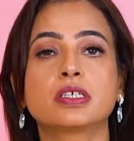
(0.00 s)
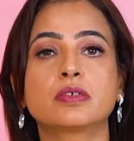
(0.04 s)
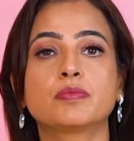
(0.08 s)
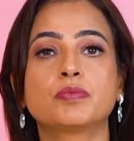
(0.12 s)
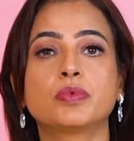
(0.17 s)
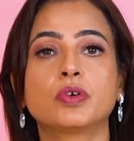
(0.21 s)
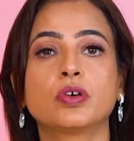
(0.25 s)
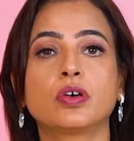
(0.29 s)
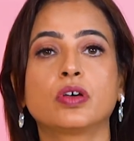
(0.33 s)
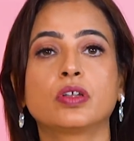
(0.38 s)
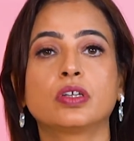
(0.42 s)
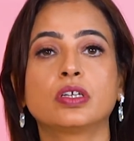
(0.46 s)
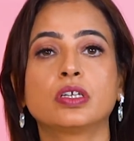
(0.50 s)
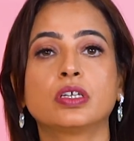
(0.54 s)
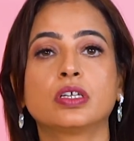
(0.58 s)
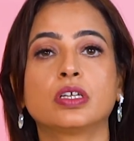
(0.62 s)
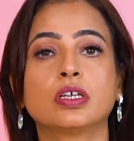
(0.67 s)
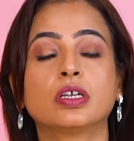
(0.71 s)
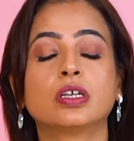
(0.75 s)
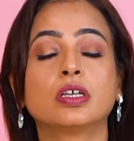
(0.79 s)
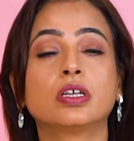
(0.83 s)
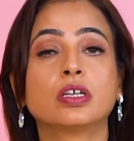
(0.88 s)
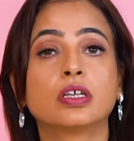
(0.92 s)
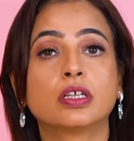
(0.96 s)
upon
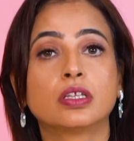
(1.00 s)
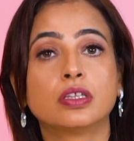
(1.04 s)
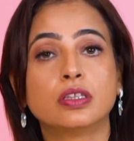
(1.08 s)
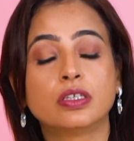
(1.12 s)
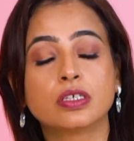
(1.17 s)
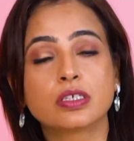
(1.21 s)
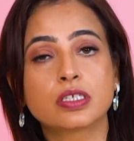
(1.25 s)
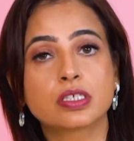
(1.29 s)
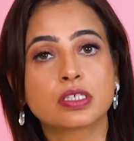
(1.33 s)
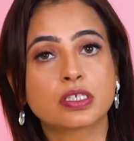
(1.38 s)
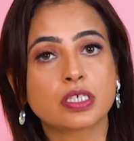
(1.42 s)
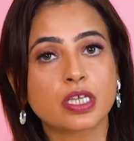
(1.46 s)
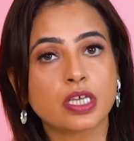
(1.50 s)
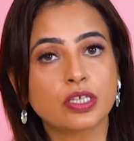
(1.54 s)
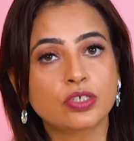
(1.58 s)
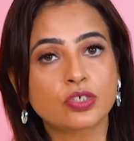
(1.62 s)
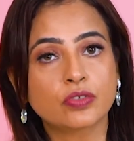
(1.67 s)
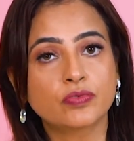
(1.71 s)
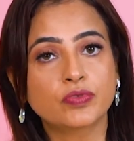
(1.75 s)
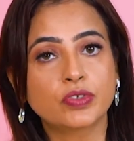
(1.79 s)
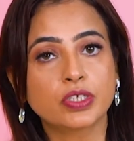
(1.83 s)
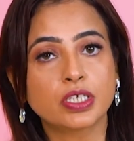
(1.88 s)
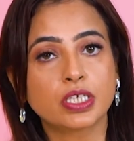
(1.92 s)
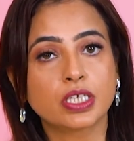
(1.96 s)
the stage
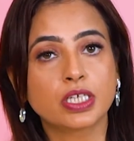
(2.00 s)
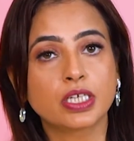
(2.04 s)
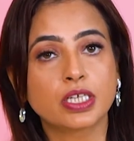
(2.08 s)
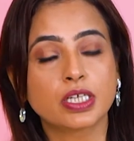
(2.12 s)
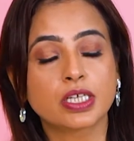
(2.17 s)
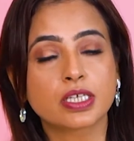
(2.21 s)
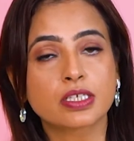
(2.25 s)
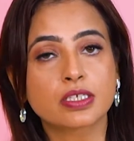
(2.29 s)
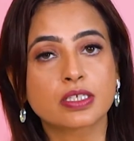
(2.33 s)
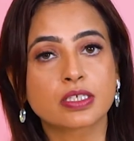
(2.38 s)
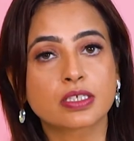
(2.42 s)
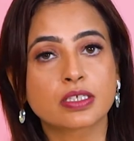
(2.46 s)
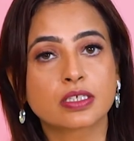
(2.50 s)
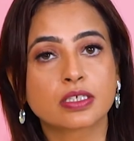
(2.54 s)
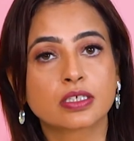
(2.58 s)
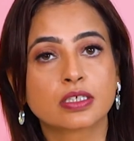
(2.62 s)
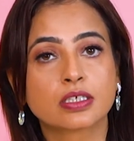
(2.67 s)
of the illness,